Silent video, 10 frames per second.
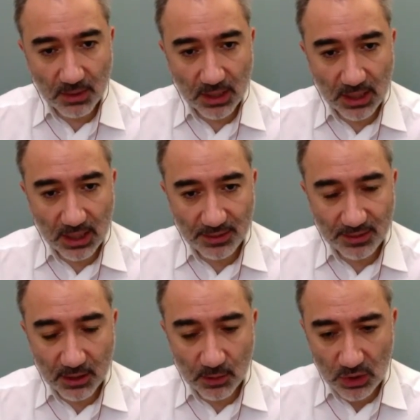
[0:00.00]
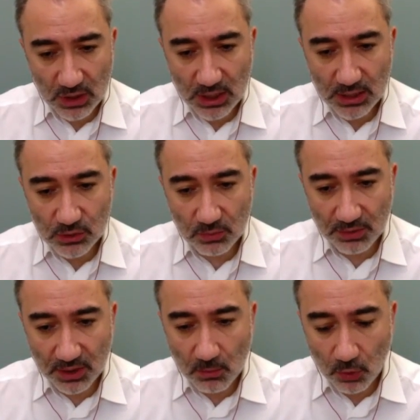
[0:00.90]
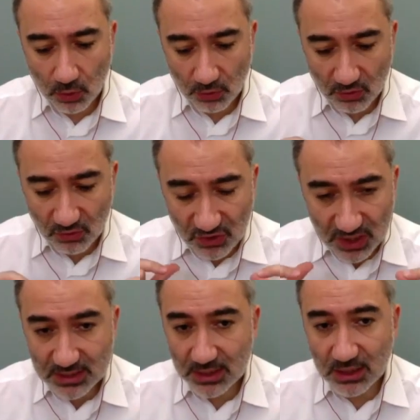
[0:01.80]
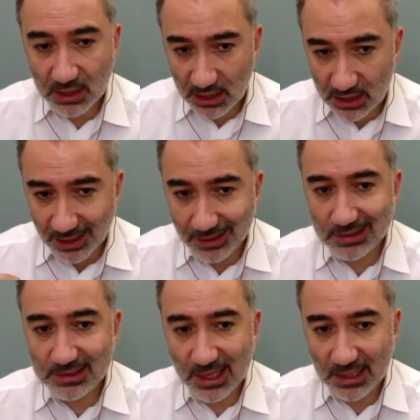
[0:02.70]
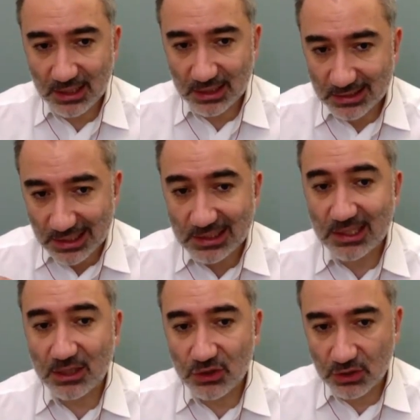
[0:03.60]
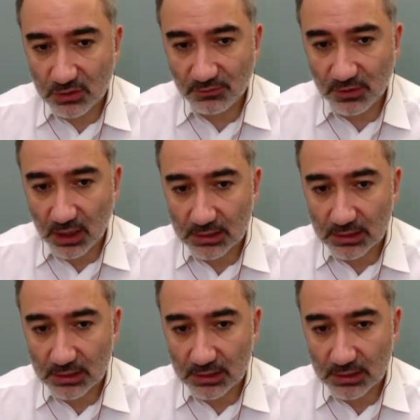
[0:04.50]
and I think we need to bring more reason in understanding the intentions of that.